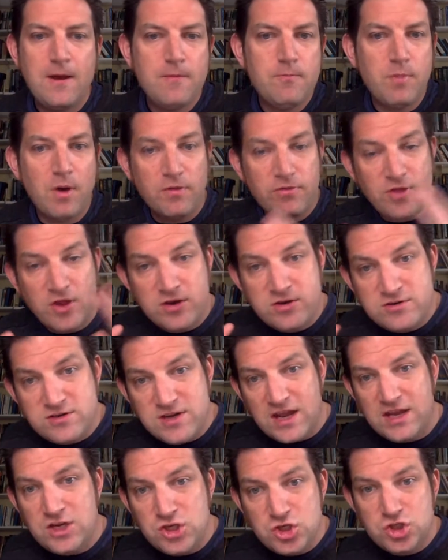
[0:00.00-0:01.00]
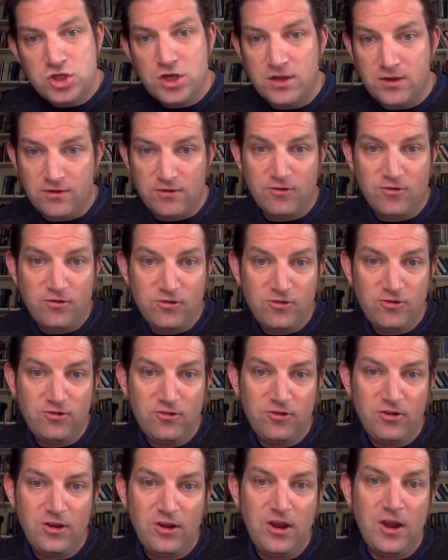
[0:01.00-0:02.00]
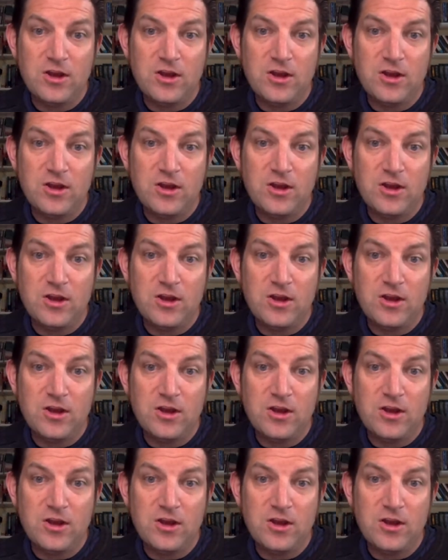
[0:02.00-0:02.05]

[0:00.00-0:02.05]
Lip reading: but the nations,